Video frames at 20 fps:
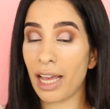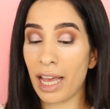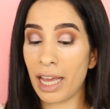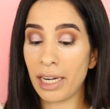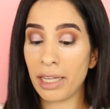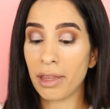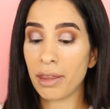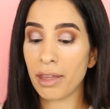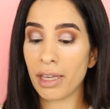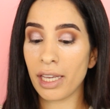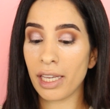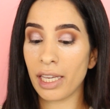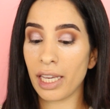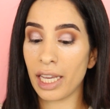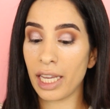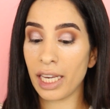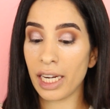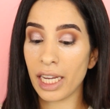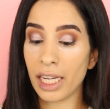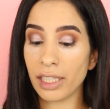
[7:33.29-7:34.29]
anything
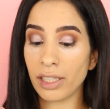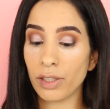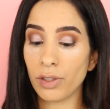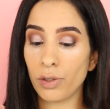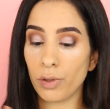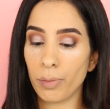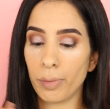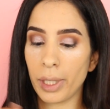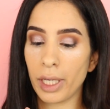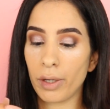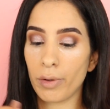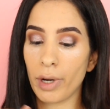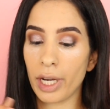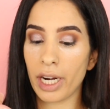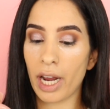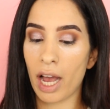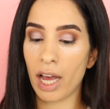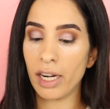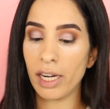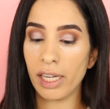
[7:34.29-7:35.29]
in it, to be
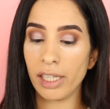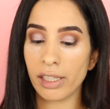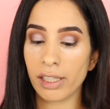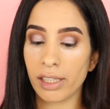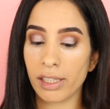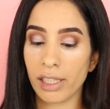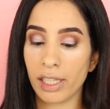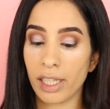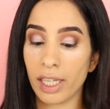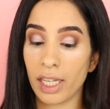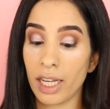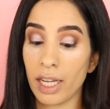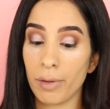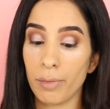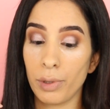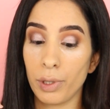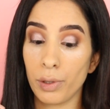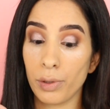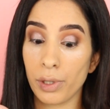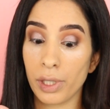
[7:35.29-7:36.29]
quite honest, because I kind of
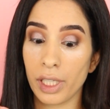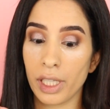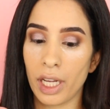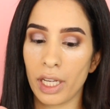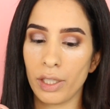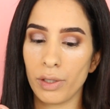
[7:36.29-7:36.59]
abuse it.